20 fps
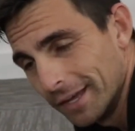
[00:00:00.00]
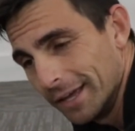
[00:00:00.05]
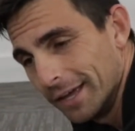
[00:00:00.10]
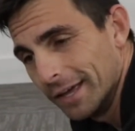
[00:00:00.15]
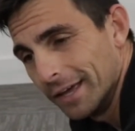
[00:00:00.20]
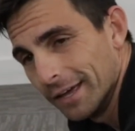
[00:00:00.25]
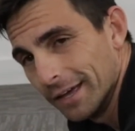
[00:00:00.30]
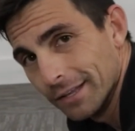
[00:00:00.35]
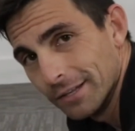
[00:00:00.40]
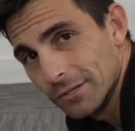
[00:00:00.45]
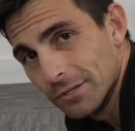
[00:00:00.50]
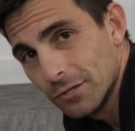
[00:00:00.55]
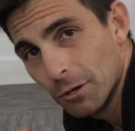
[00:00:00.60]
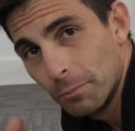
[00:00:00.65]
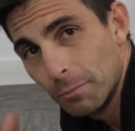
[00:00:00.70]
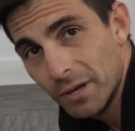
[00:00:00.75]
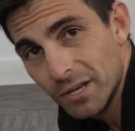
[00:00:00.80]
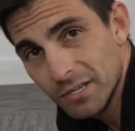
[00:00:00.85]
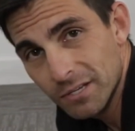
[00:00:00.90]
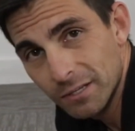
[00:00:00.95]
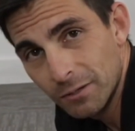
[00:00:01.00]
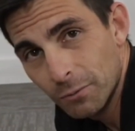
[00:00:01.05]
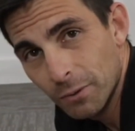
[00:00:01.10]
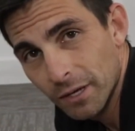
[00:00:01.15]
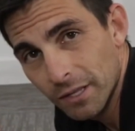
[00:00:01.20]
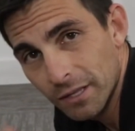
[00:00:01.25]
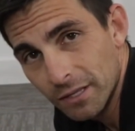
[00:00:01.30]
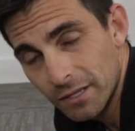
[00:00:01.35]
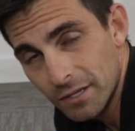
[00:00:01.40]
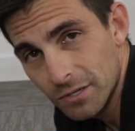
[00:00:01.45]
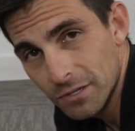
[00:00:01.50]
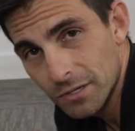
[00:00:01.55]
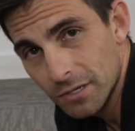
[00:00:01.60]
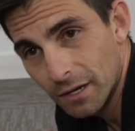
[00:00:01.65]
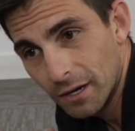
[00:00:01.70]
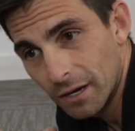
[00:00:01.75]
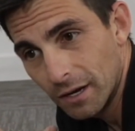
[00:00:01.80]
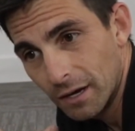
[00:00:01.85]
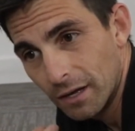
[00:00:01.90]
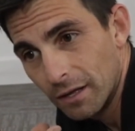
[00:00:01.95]
And so basically what these,
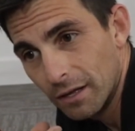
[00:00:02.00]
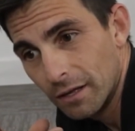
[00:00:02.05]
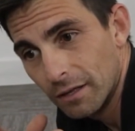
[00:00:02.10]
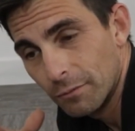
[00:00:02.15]
uh,